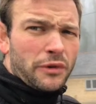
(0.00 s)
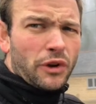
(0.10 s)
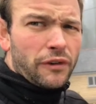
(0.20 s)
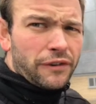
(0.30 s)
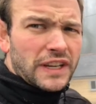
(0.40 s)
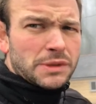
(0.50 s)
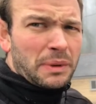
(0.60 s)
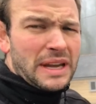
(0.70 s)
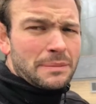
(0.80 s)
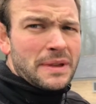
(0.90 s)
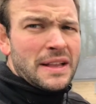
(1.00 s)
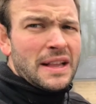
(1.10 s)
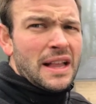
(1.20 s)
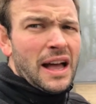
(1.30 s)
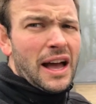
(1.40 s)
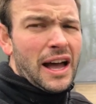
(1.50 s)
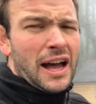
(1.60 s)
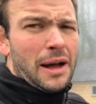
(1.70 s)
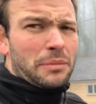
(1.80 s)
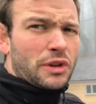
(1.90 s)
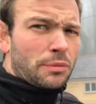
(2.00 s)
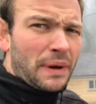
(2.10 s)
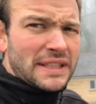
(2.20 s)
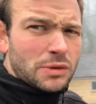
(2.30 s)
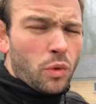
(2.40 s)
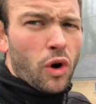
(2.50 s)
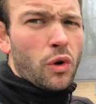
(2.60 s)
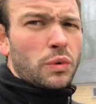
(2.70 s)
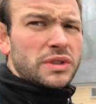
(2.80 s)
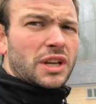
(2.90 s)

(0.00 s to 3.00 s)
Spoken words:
We've got a flitch beam to replace the wall,